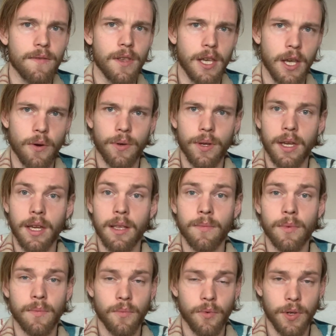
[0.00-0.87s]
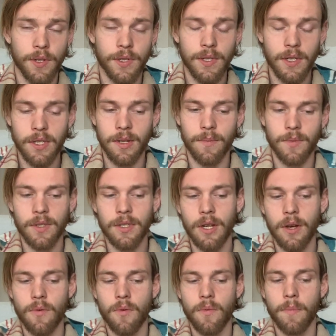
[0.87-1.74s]
the yogic and the Buddhist systems.
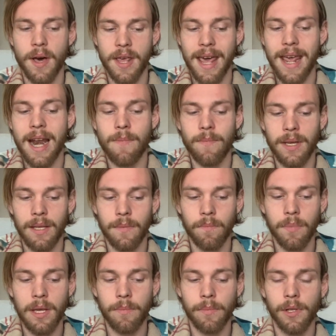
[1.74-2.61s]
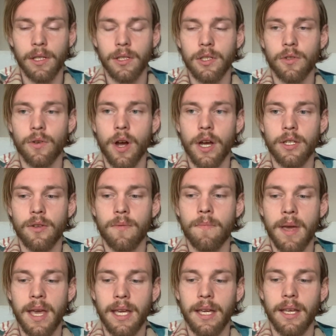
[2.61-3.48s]
So by that I mean people try to
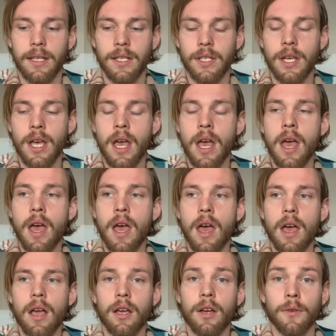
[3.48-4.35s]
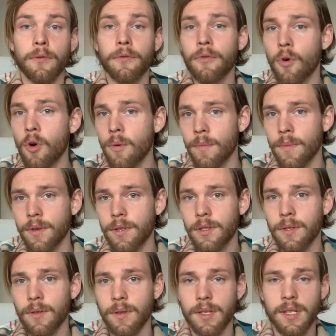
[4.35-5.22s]
make it conform
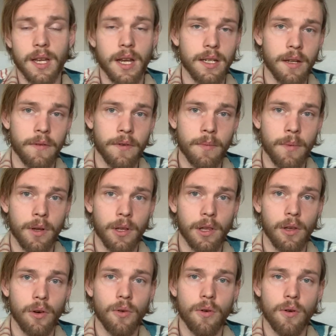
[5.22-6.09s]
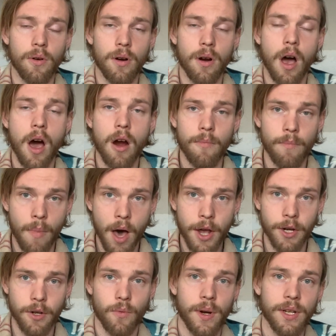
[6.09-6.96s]
to the scientific model or our
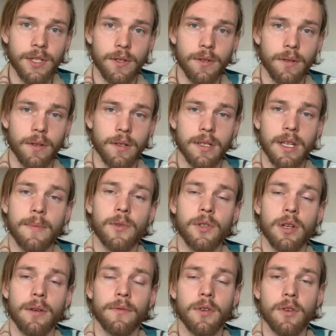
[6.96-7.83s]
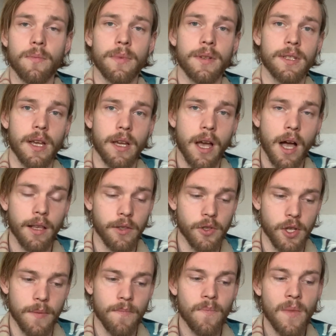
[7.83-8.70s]
modern Western conception of human
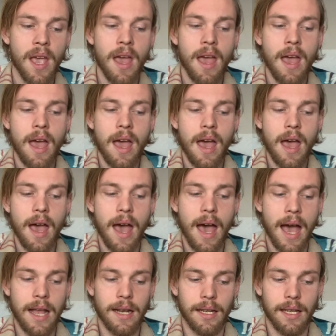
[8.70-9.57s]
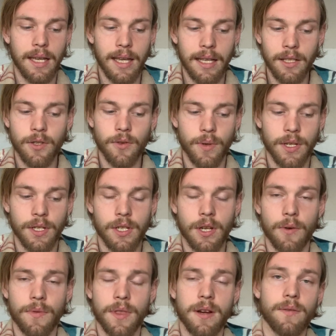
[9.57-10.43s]
psychology. And in doing
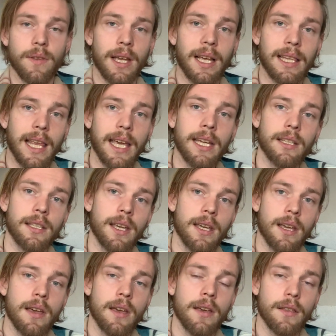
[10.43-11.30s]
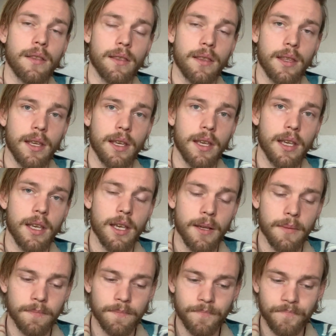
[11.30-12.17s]
so, they're neglecting
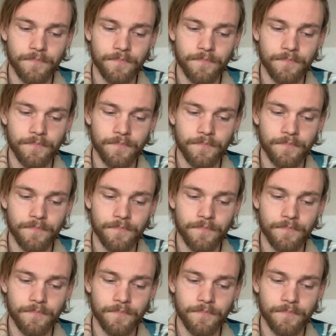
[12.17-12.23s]
the